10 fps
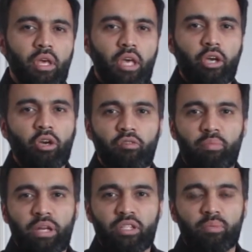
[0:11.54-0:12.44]
It could have
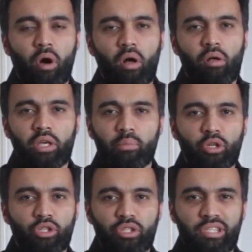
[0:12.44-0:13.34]
been a small
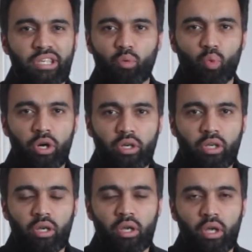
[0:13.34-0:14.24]
emergency at
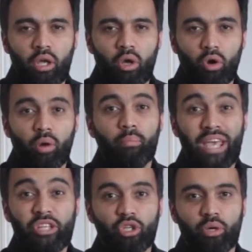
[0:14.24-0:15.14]
work or a
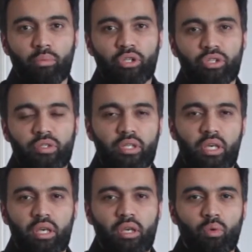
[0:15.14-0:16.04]
major
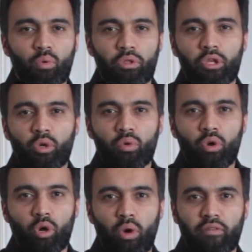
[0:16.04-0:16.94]
emergency with you
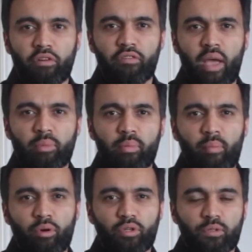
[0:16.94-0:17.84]
or one of your family
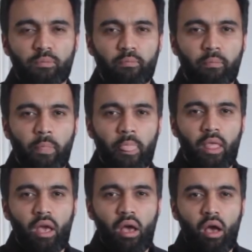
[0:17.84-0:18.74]
members.
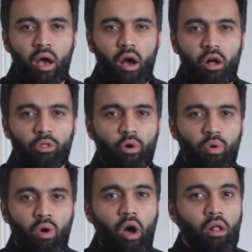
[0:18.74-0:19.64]

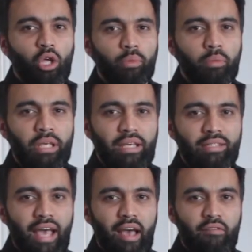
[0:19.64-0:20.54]
Although all human
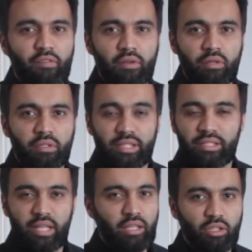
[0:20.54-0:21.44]
beings have
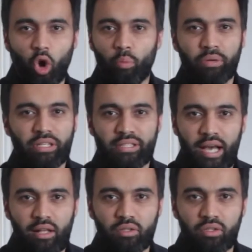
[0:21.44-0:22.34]
distinct coping
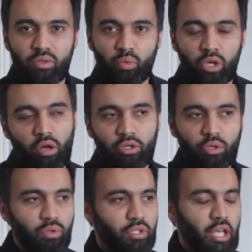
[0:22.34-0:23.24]
styles, we all
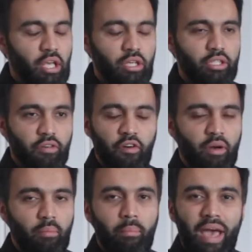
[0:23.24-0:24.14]
use
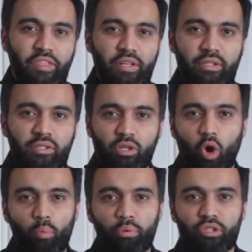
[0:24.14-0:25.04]
different methods to
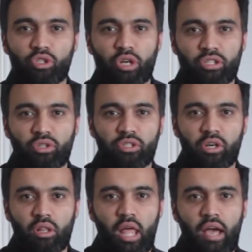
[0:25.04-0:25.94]
cope with the stressors in
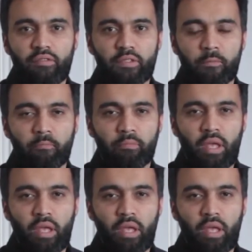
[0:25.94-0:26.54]
our lives,